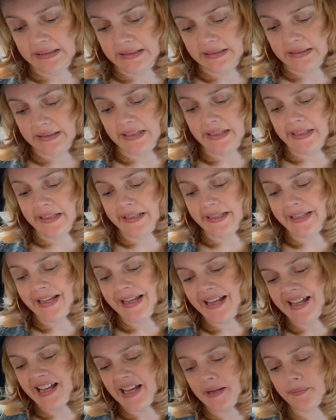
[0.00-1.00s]

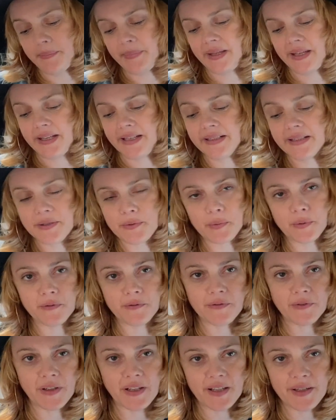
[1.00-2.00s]
yeah, I'm getting twin
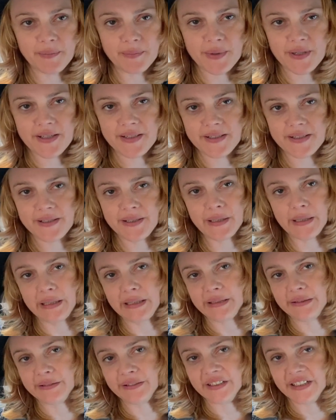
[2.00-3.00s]
flames.
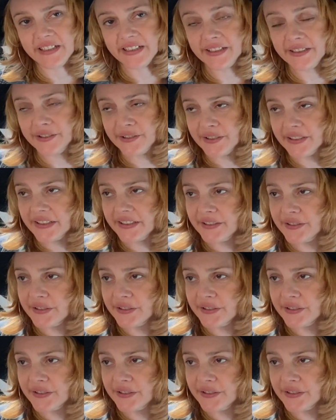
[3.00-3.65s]
All right, all right, all right.